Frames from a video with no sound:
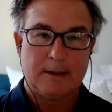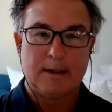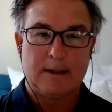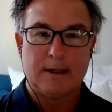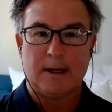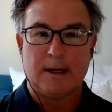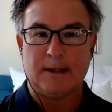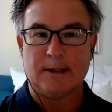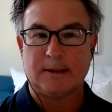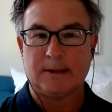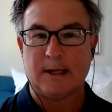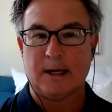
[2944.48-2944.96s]

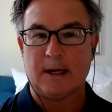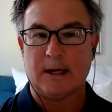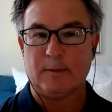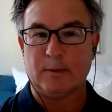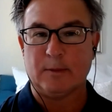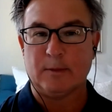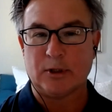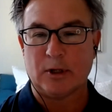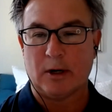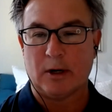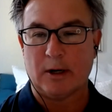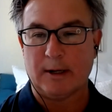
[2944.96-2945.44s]
at the Senate
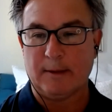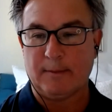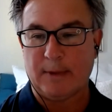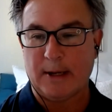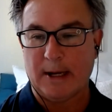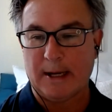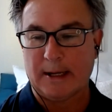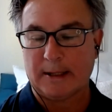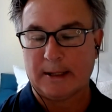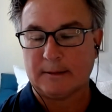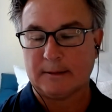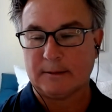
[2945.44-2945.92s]
Majority
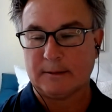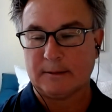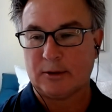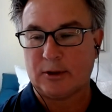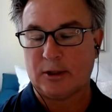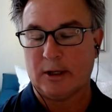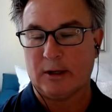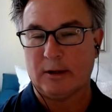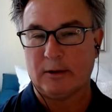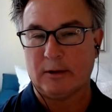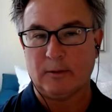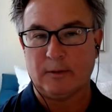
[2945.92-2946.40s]
PAC
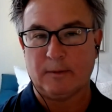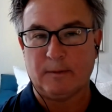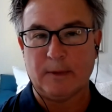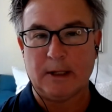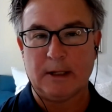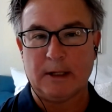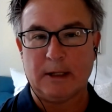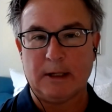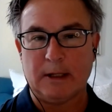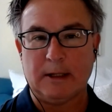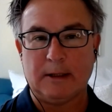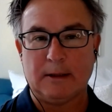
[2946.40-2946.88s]
shared with
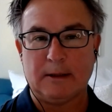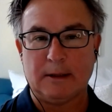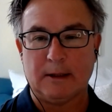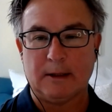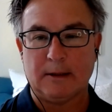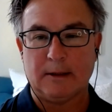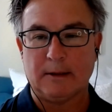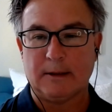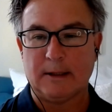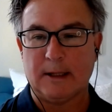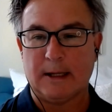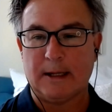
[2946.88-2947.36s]
me the
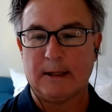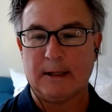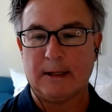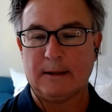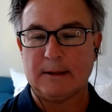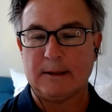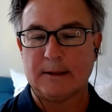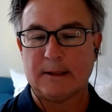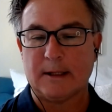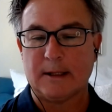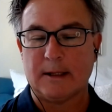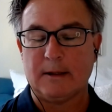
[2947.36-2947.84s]
other day,
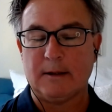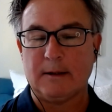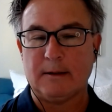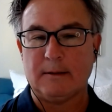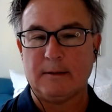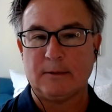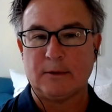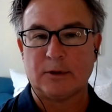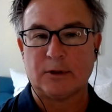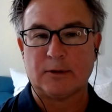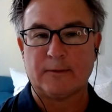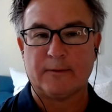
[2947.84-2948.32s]
is that
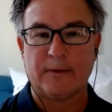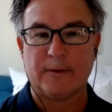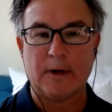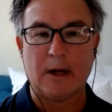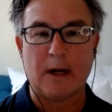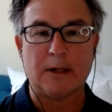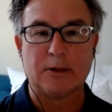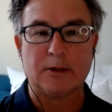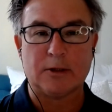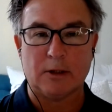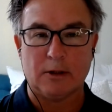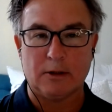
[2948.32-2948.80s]

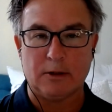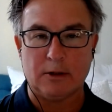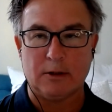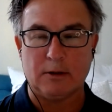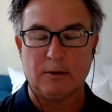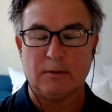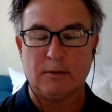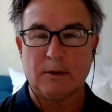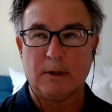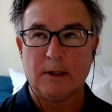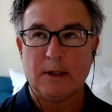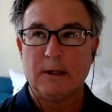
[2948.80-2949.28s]
Fernand showed
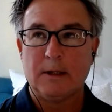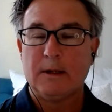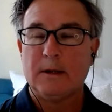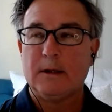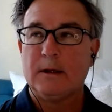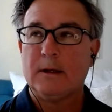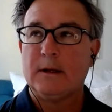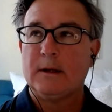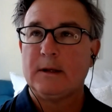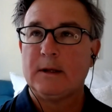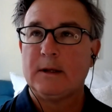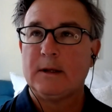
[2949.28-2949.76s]
you
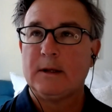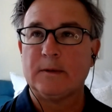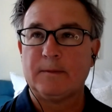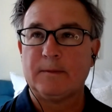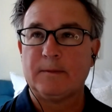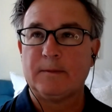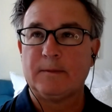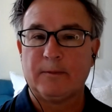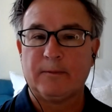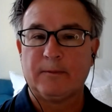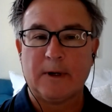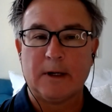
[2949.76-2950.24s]
there were
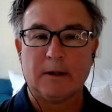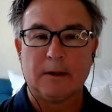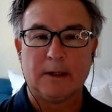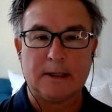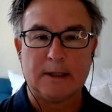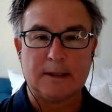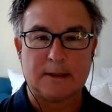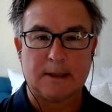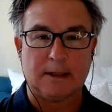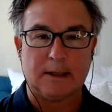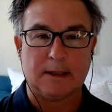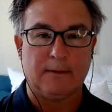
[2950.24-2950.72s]

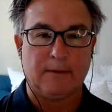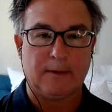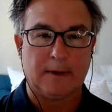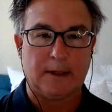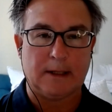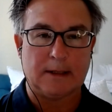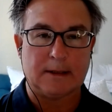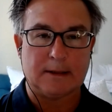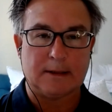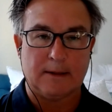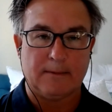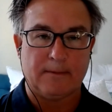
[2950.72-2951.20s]
fairly
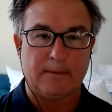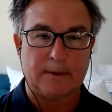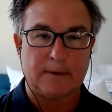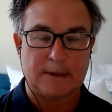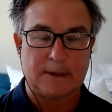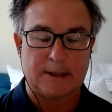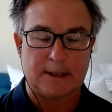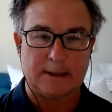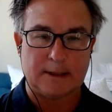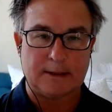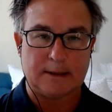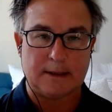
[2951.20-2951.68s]
significant
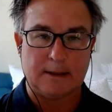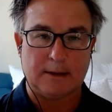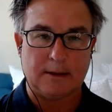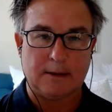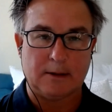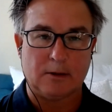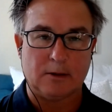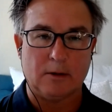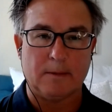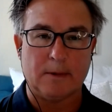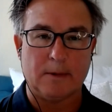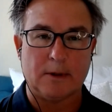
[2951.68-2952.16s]
differences in the
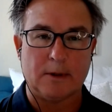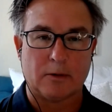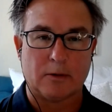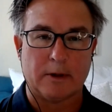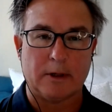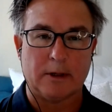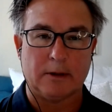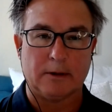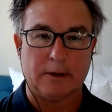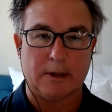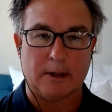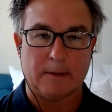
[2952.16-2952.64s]

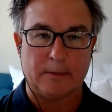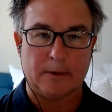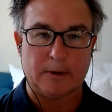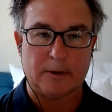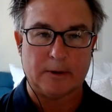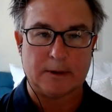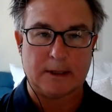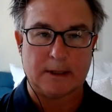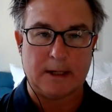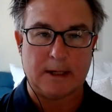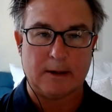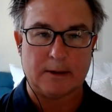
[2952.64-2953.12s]
gubernatorial
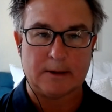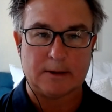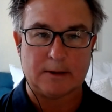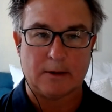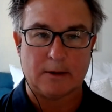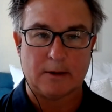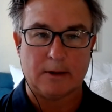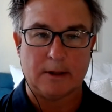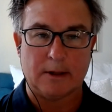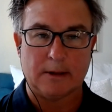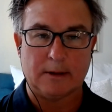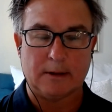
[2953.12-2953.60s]
numbers in
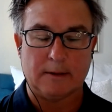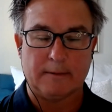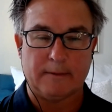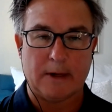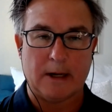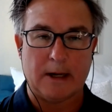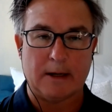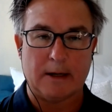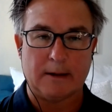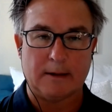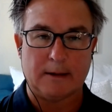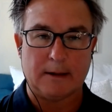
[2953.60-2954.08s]
Arizona and
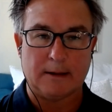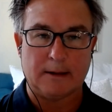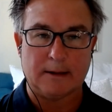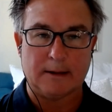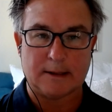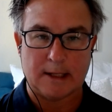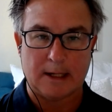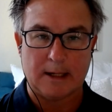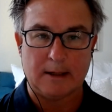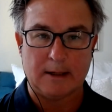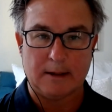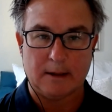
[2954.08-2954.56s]
Nevada than the
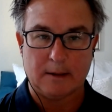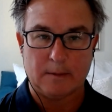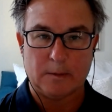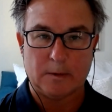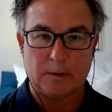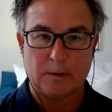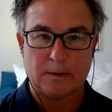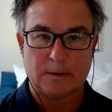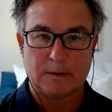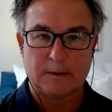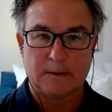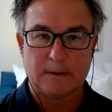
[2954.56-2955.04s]
Senate
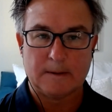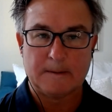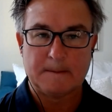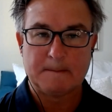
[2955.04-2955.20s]
numbers.